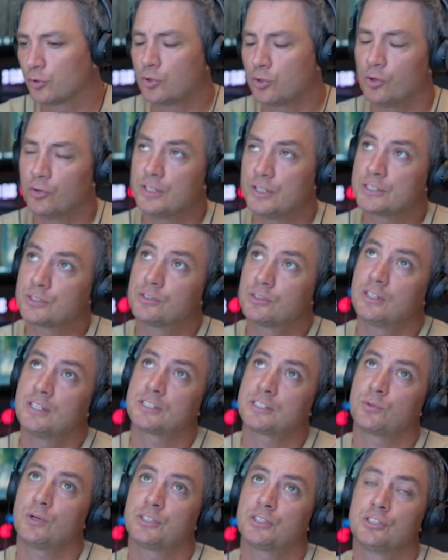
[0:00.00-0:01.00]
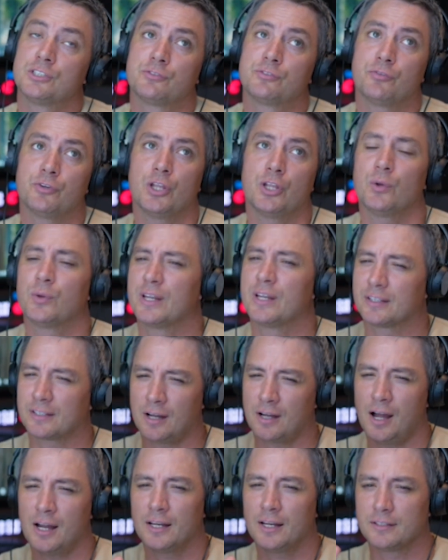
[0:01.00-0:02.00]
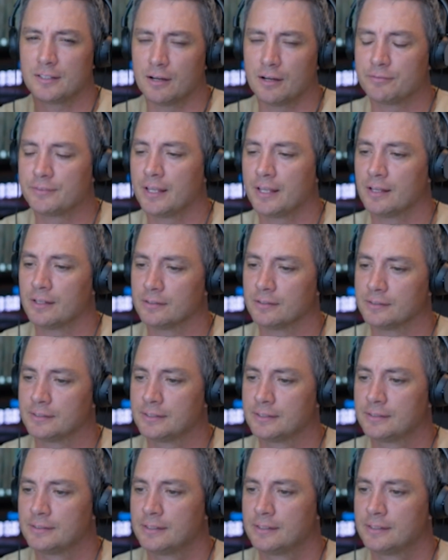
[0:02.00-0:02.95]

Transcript: Cole, this question's for you, and it kind of dovetails.